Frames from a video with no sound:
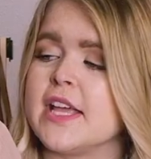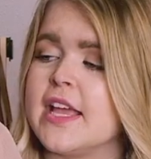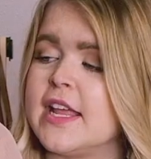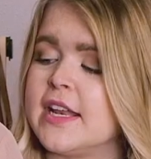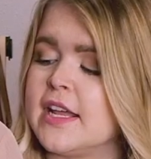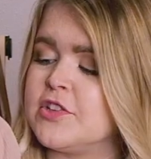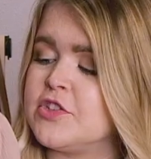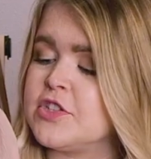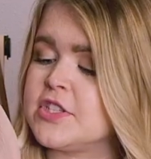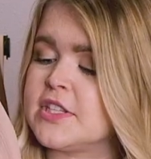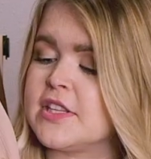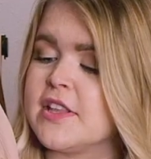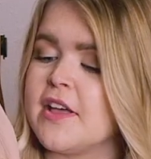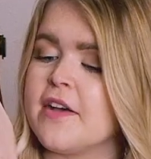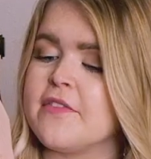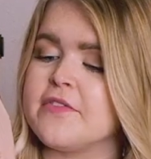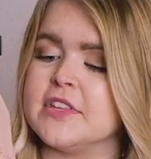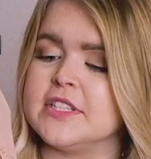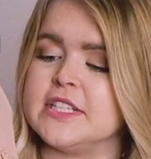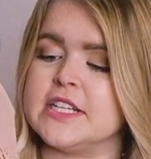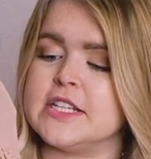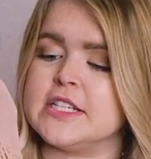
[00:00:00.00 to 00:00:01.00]
and I just
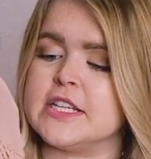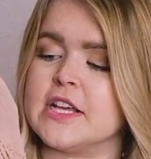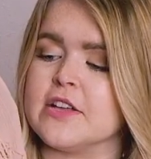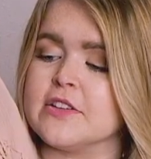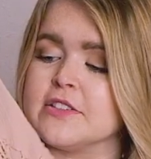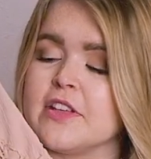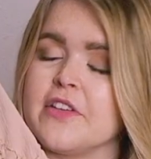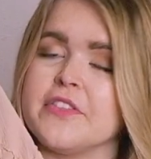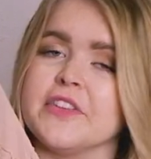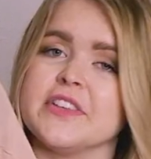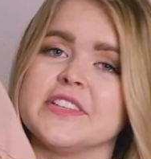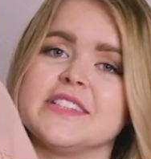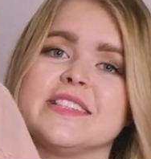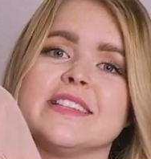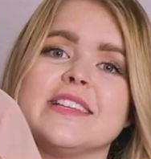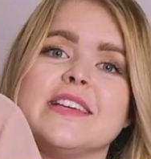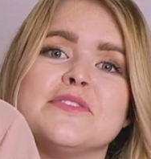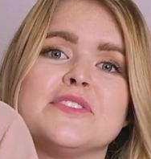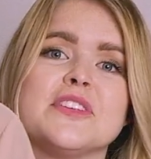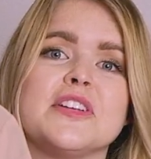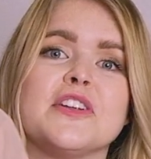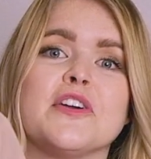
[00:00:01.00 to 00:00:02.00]
love the details on the
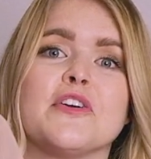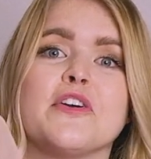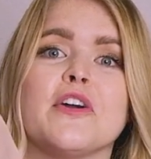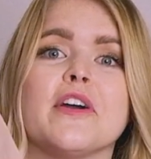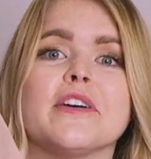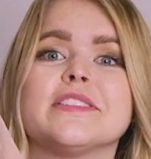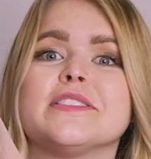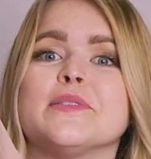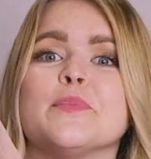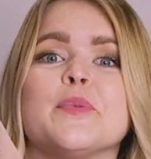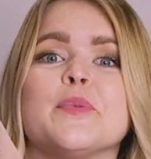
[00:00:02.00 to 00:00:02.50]
sleeves and across the